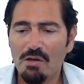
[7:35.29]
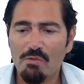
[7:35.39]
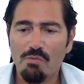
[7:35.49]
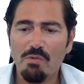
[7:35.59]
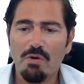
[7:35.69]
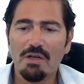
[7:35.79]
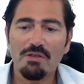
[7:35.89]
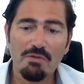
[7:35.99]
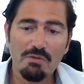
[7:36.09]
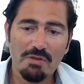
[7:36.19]
we want to
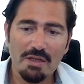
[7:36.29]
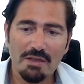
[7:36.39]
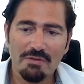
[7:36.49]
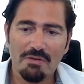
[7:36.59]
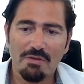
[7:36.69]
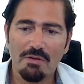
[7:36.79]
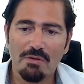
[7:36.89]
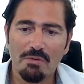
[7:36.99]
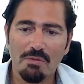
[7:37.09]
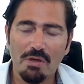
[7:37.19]
use this
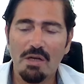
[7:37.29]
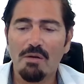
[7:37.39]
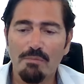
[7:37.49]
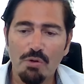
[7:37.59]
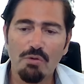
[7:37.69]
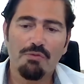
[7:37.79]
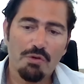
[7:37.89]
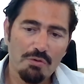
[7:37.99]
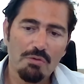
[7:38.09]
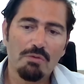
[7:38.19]
to move
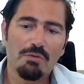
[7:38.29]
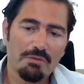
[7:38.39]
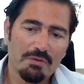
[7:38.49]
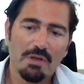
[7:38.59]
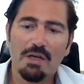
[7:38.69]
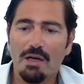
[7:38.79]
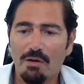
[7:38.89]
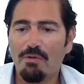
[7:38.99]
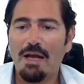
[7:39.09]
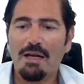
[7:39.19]
crews
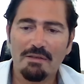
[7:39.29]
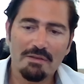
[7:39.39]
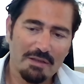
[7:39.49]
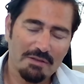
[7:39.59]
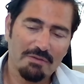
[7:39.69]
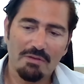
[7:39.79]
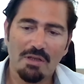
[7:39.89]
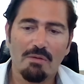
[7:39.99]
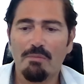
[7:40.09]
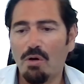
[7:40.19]
around this, you
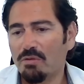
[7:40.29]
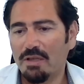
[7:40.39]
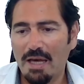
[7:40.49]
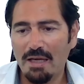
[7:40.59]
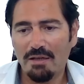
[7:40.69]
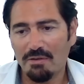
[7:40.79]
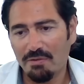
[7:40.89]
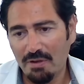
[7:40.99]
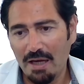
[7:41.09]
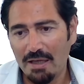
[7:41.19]
know, multi-acre
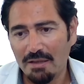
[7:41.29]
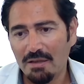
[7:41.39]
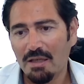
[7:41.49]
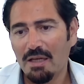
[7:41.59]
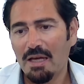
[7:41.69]
site,